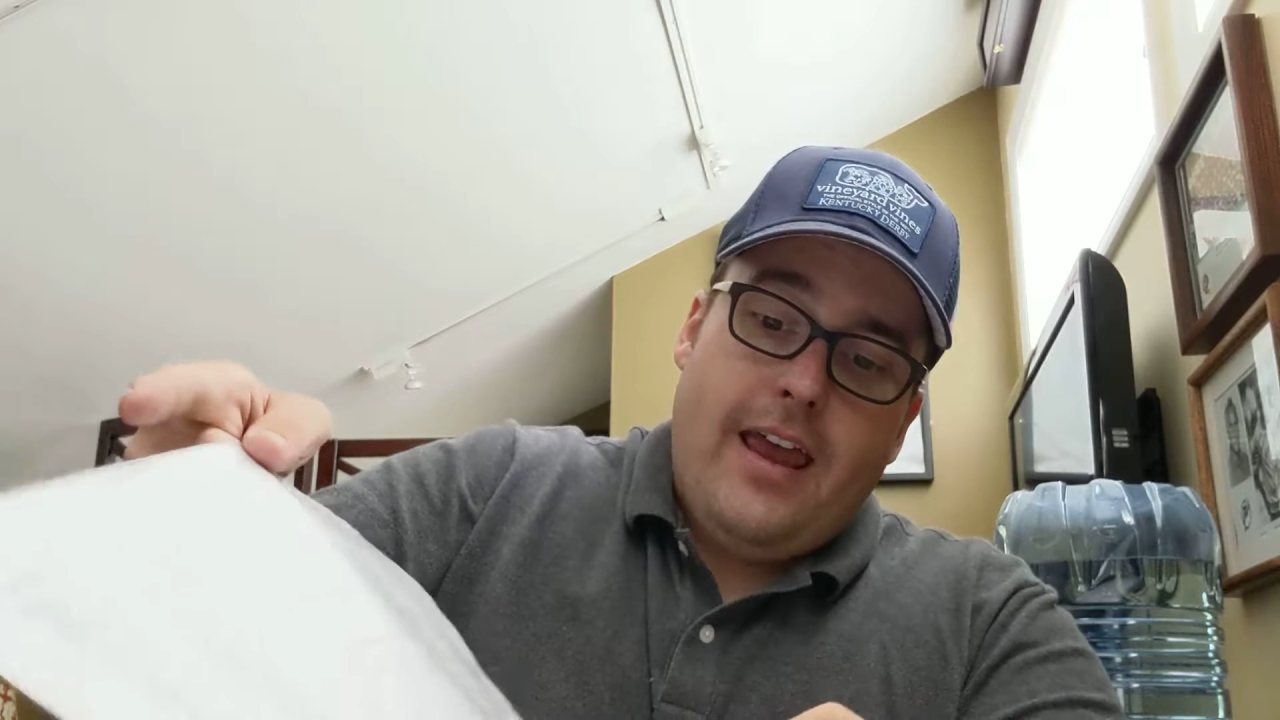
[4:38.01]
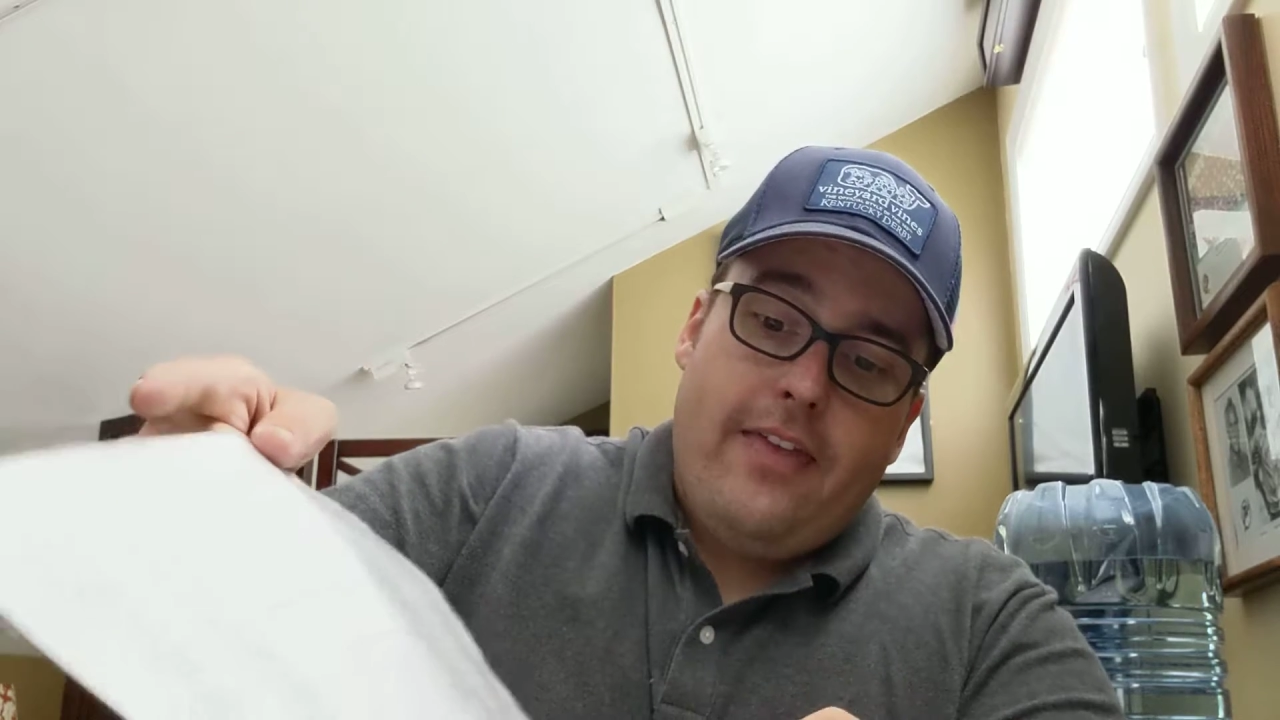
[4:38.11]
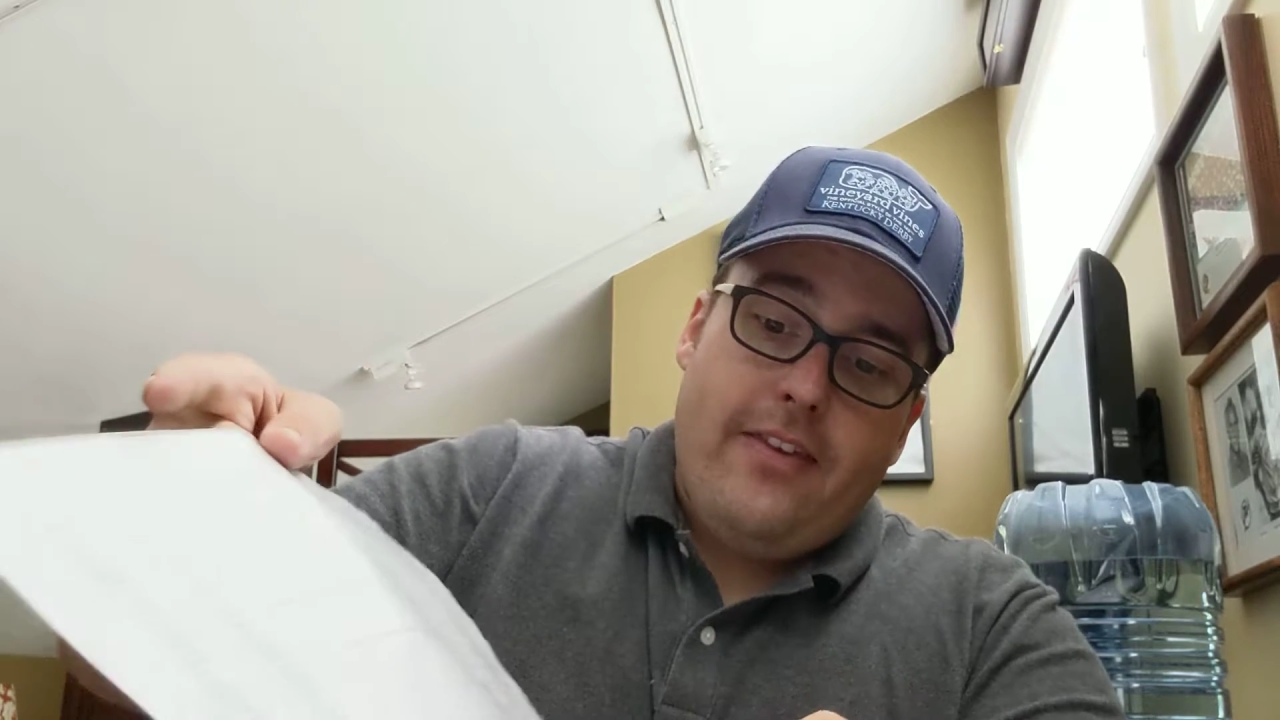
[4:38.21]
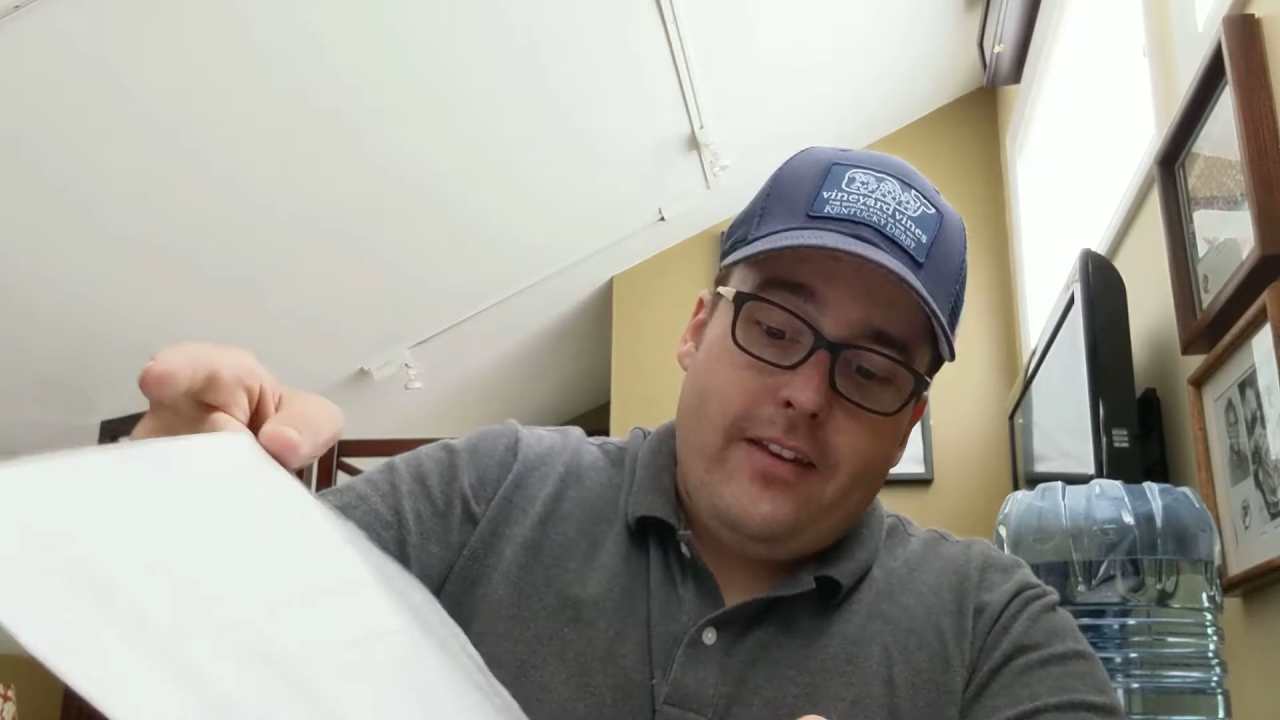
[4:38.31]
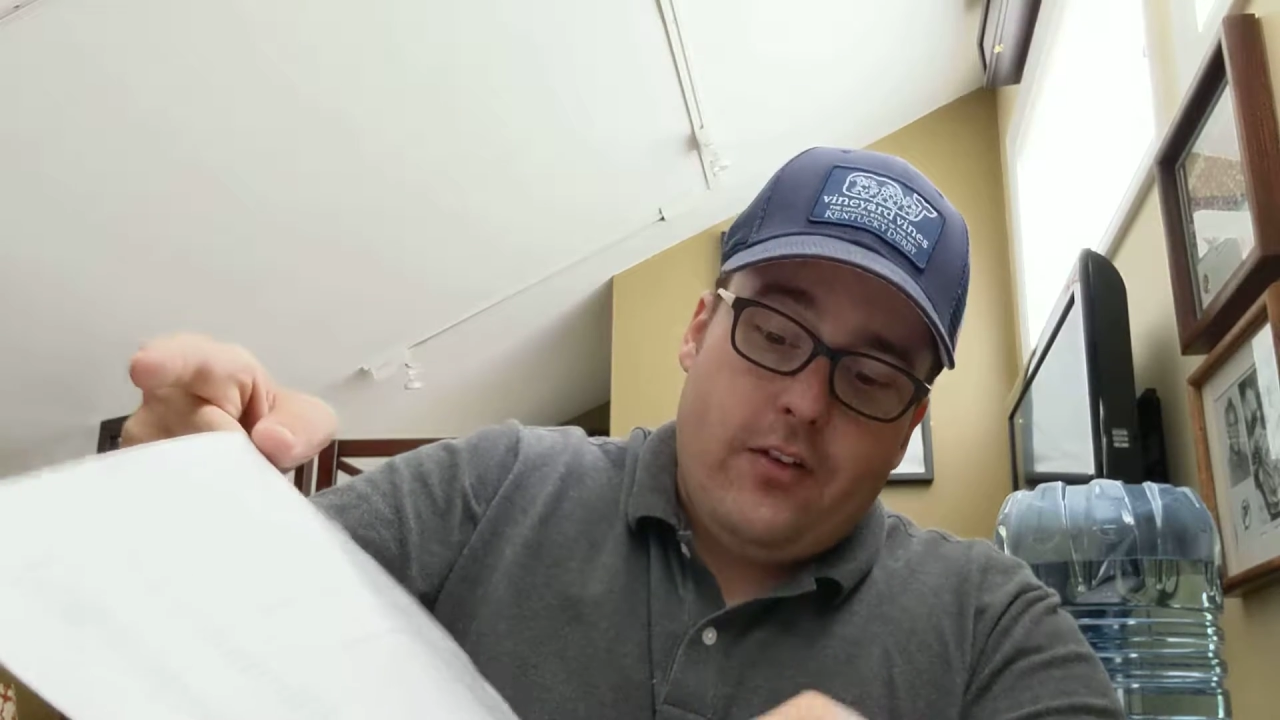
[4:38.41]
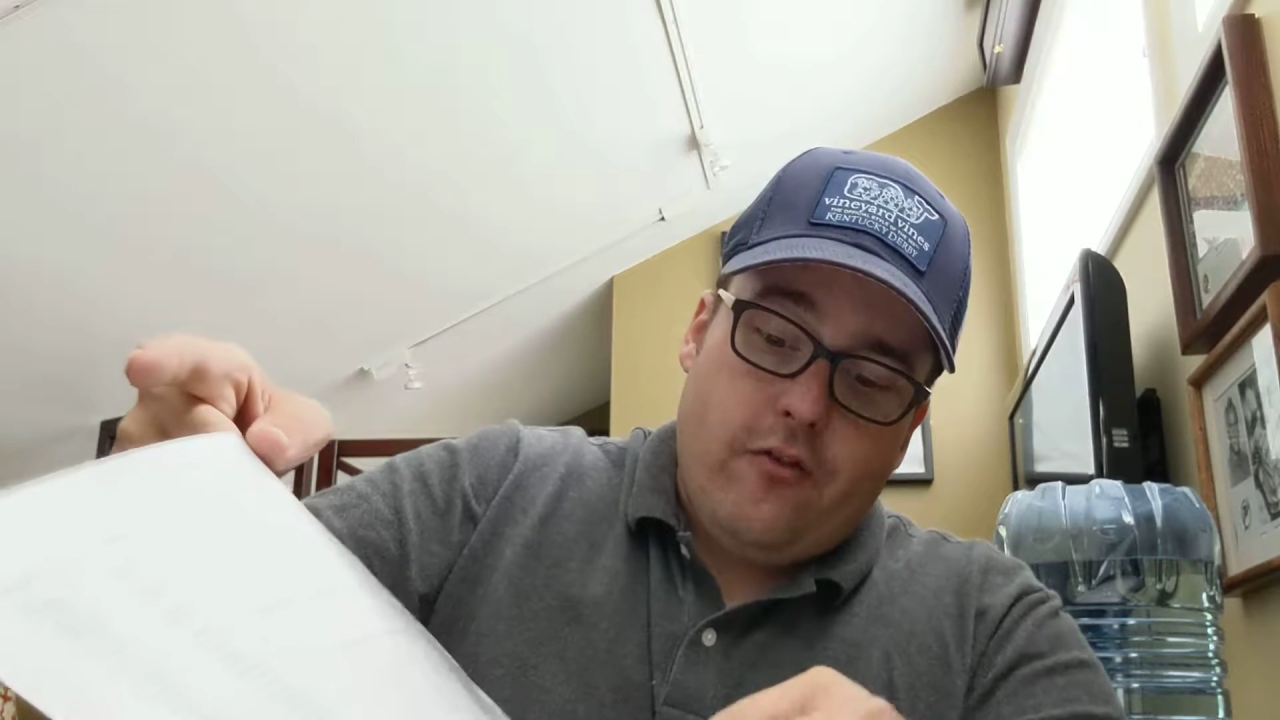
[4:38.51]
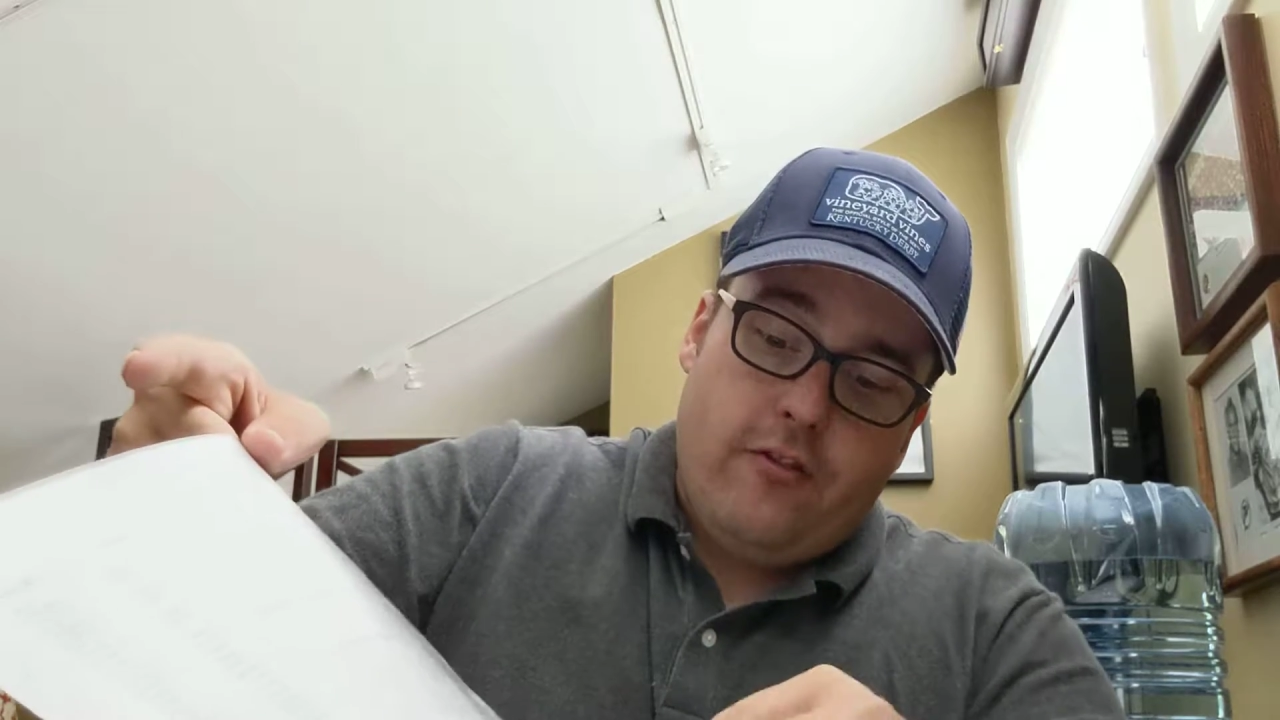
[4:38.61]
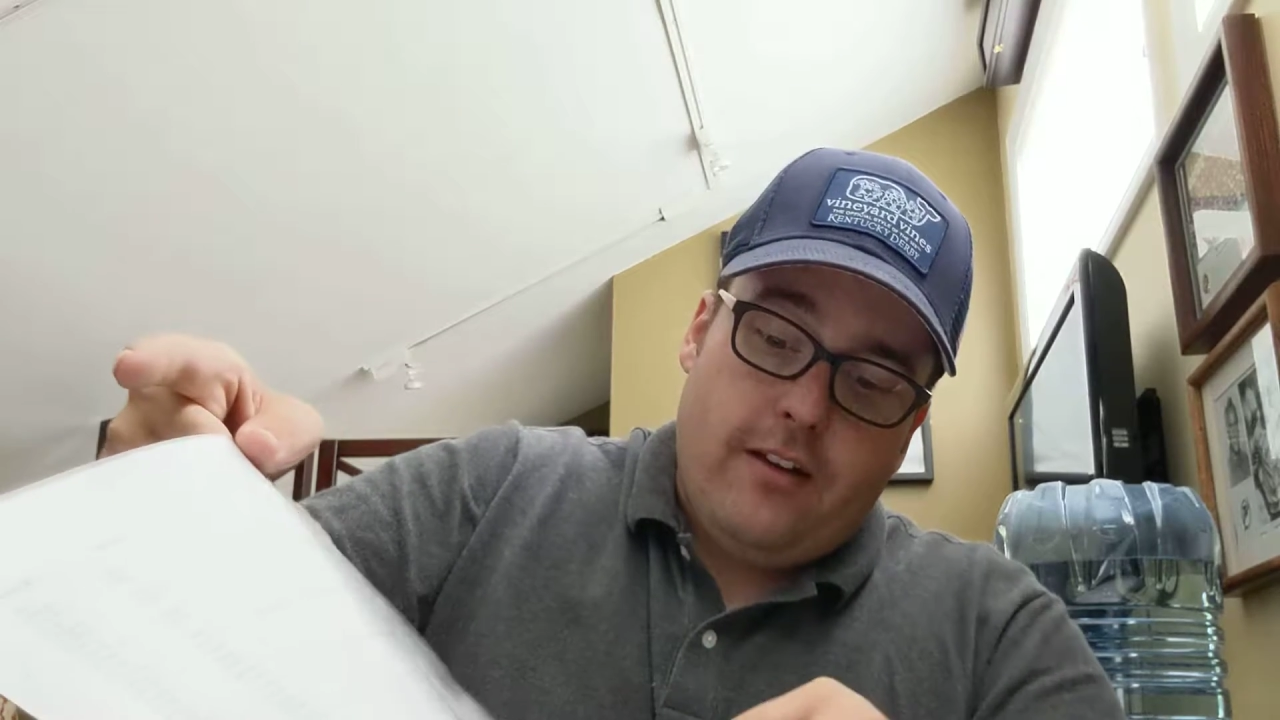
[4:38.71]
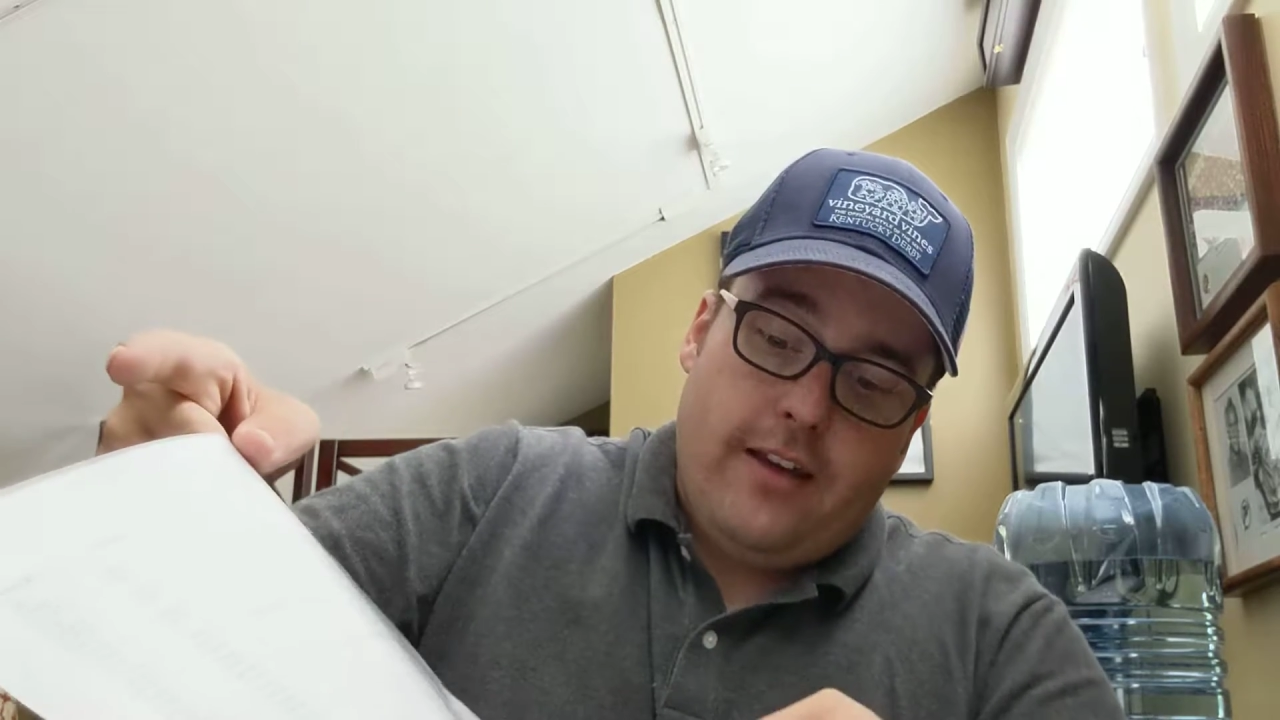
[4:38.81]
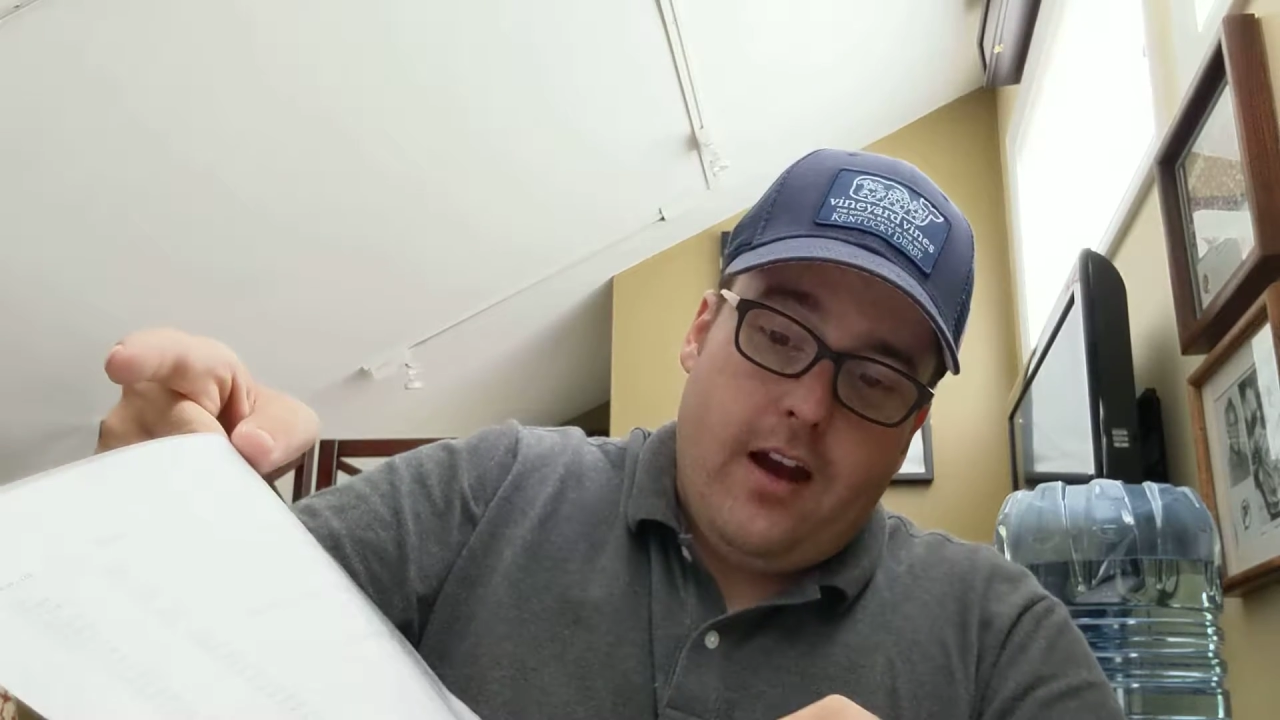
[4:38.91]
and then to
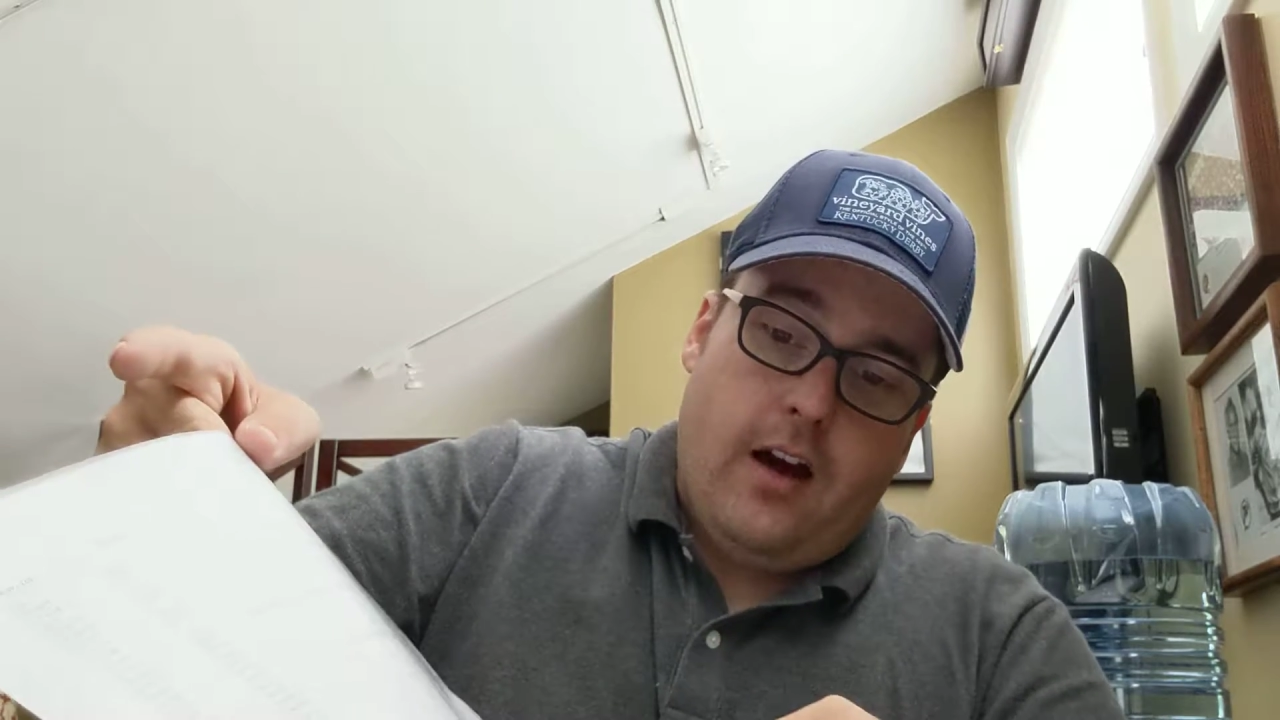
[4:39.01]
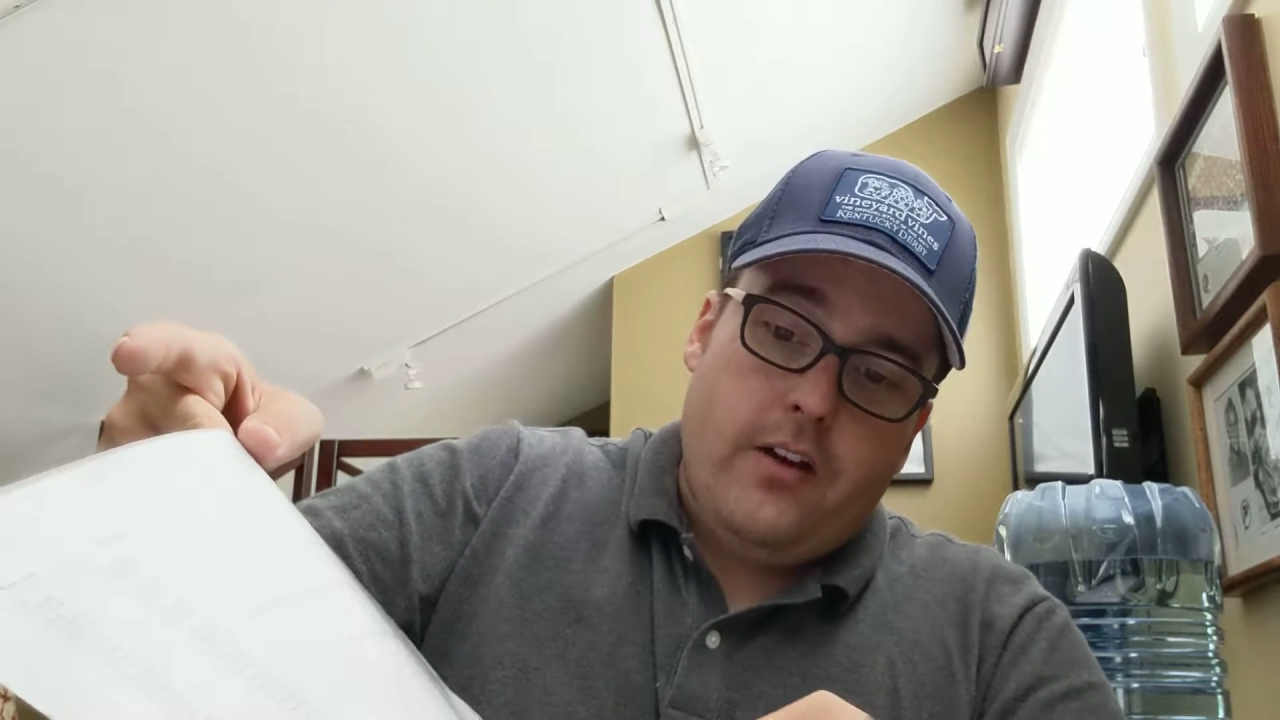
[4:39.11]
really